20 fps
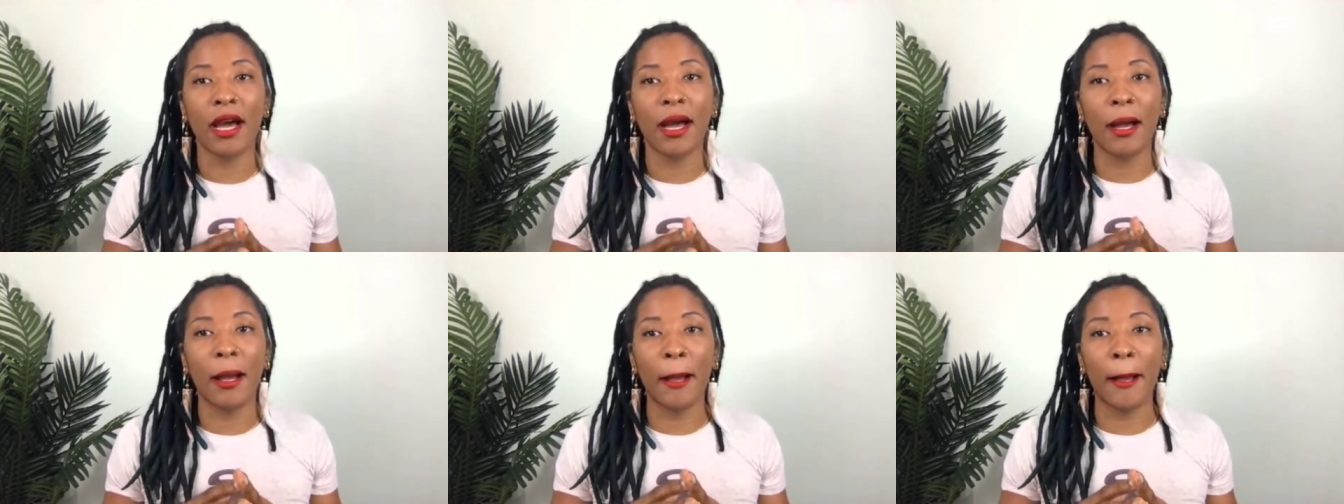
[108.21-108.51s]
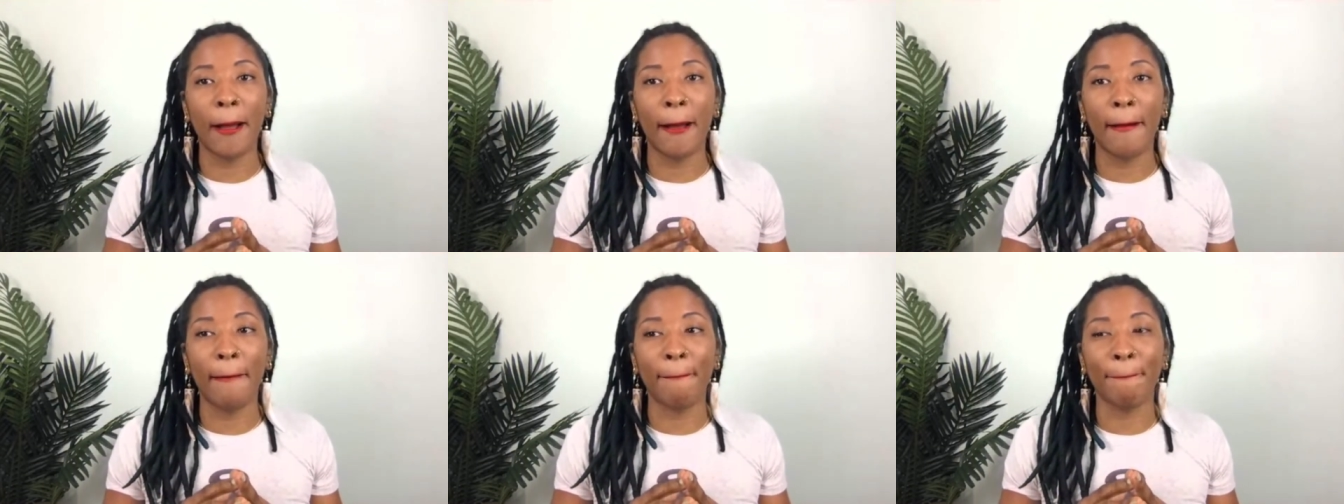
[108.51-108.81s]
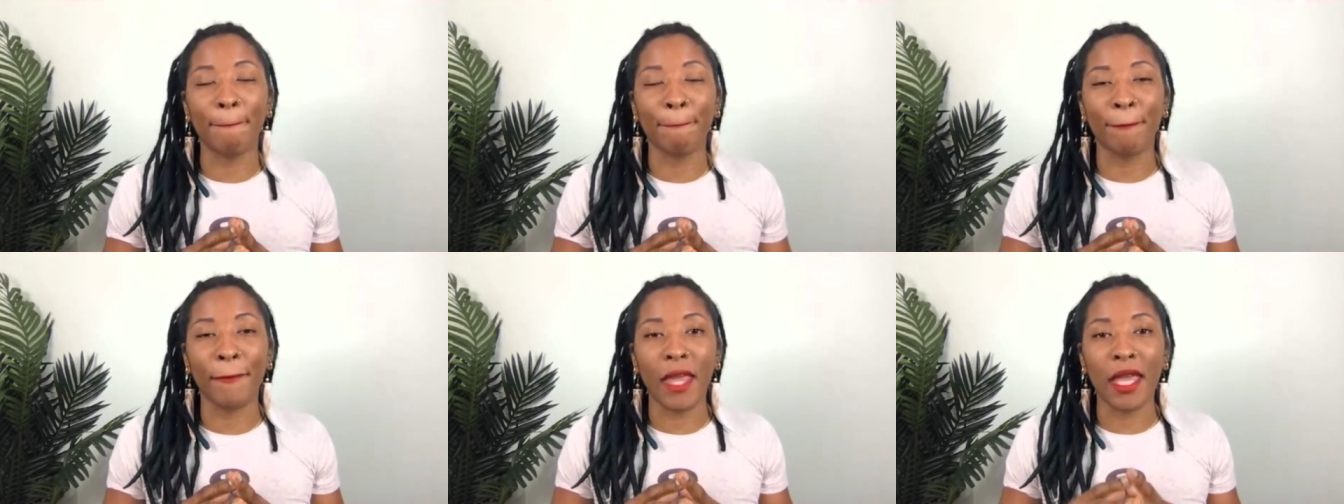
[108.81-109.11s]

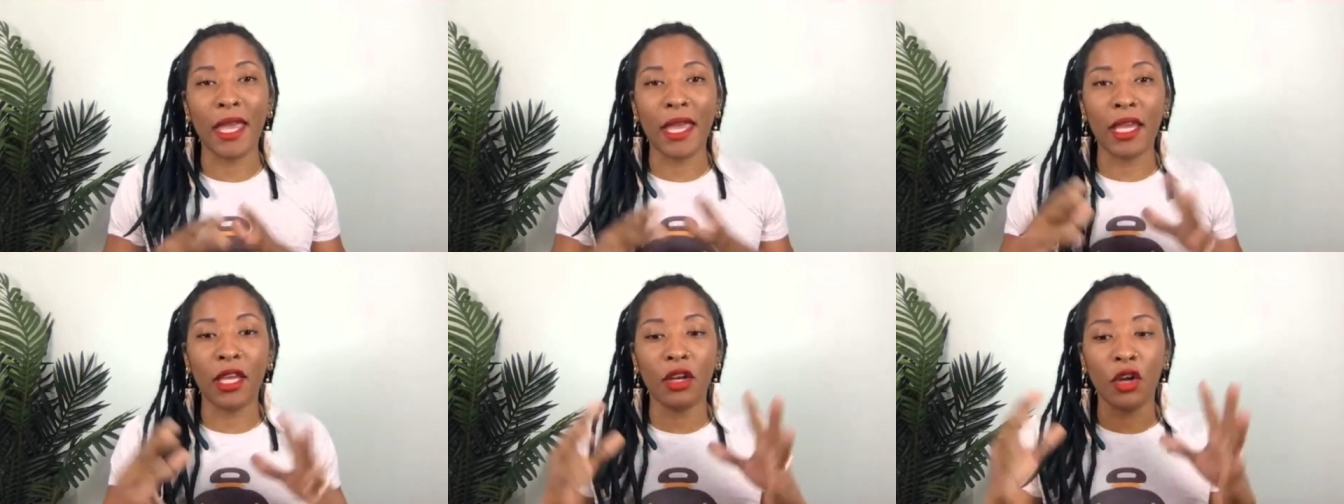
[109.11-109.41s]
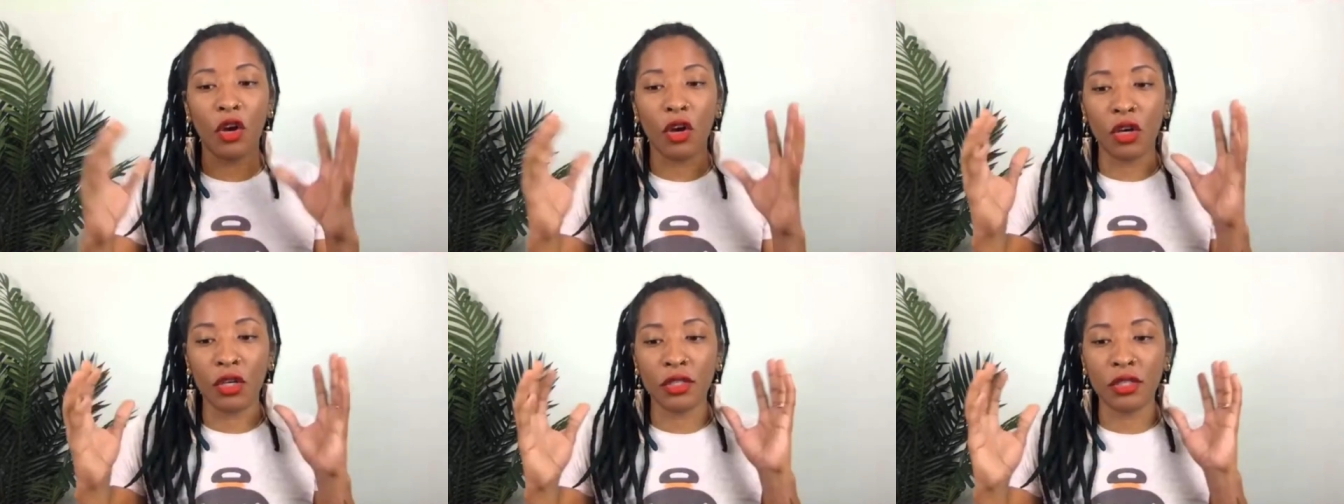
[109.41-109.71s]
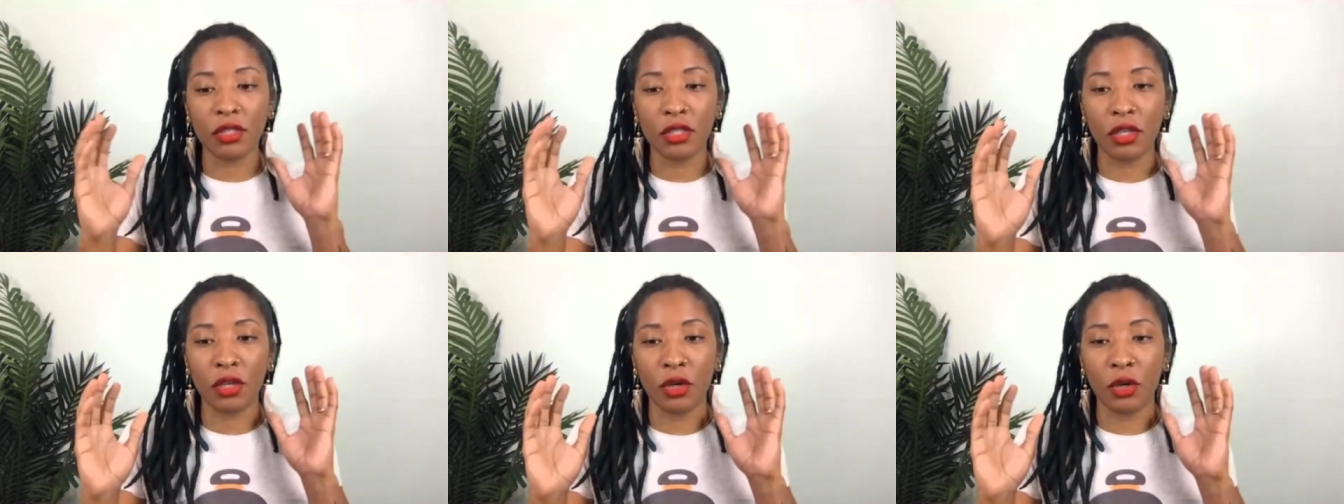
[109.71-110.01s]
Um, it can
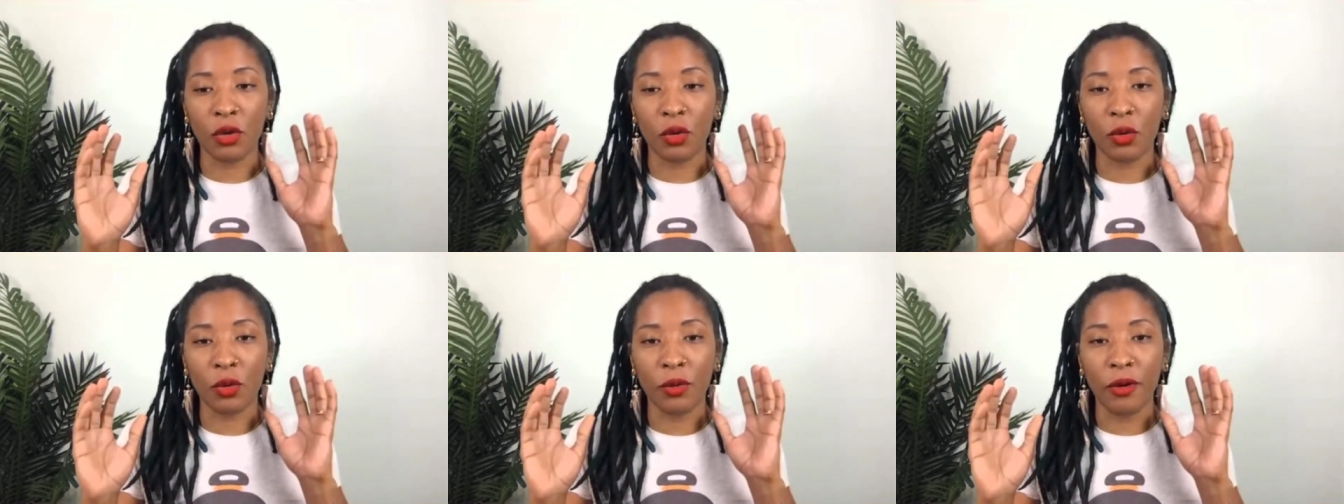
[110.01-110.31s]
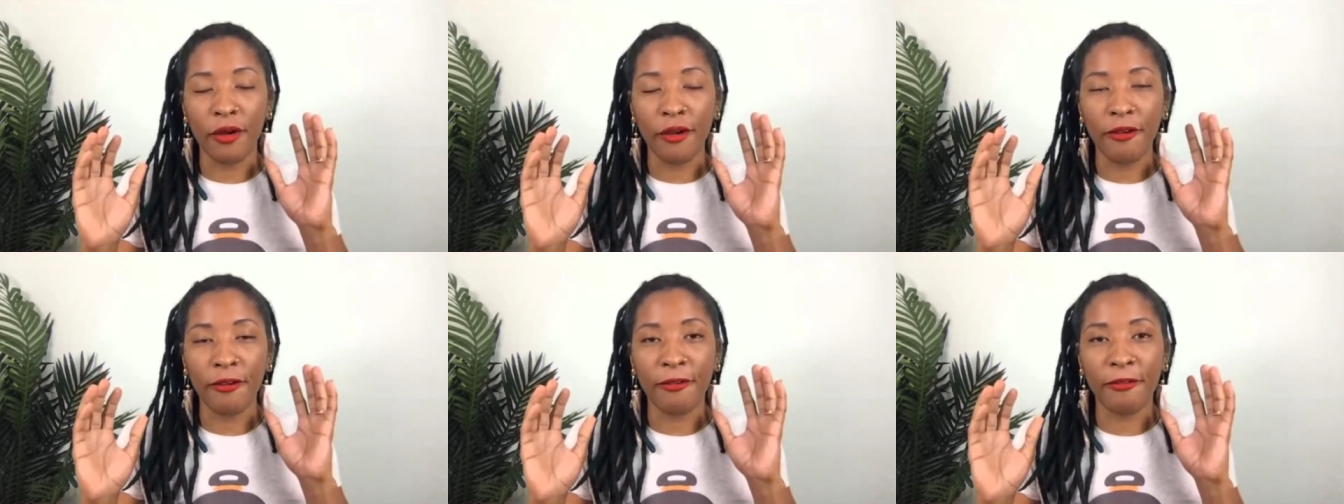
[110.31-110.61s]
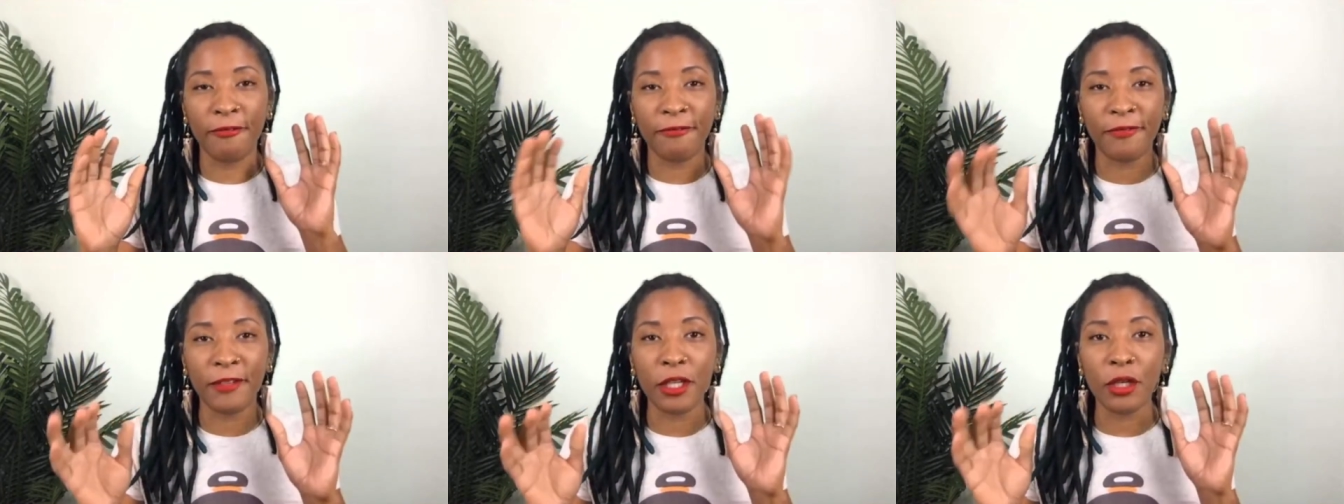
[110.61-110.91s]
also
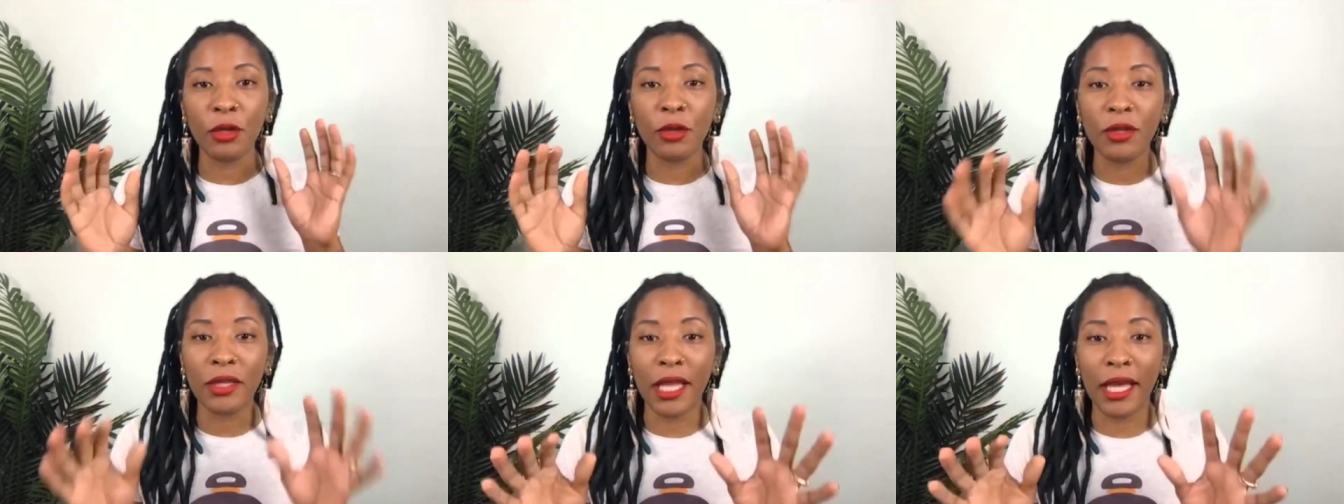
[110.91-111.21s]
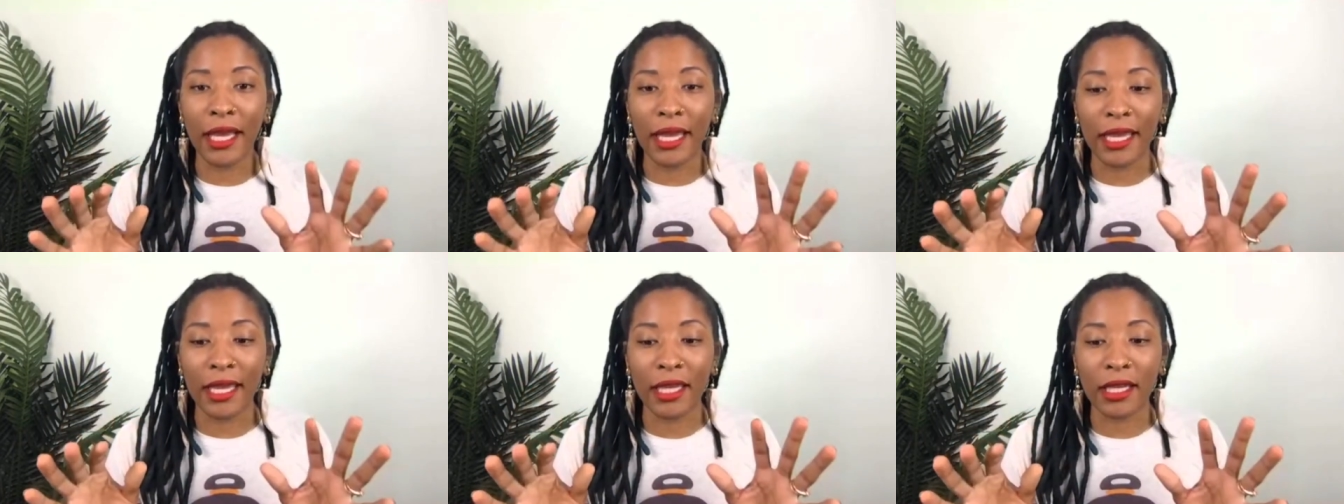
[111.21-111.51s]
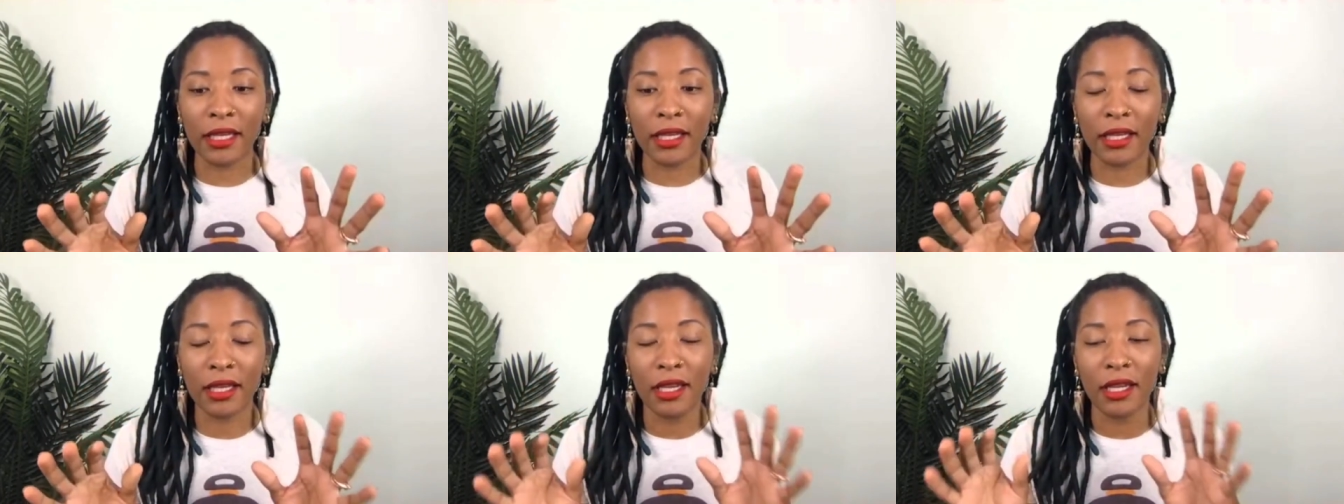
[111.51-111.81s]
feel
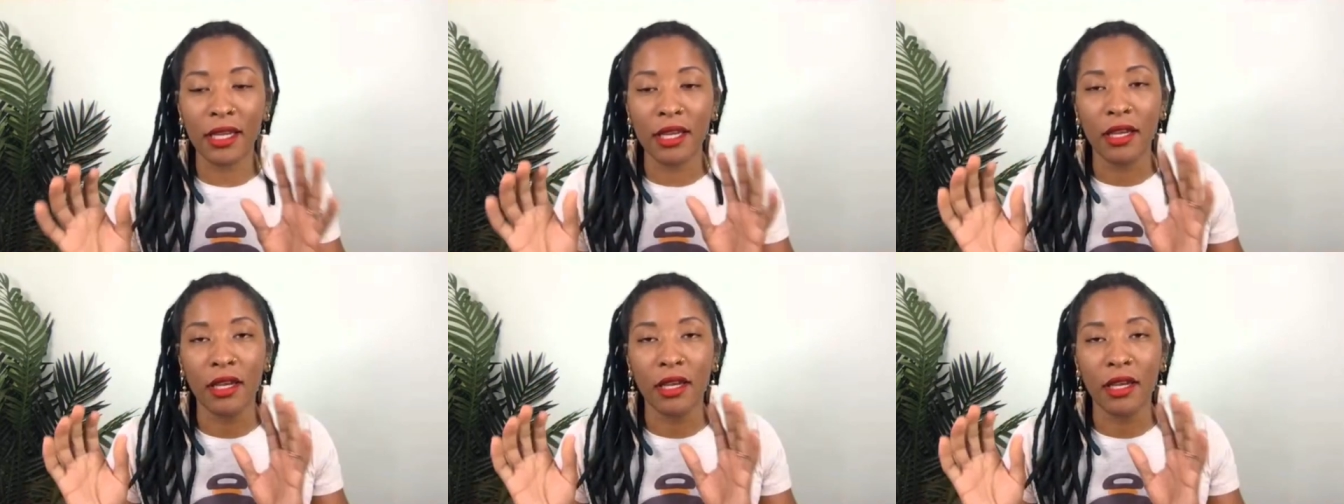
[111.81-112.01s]
like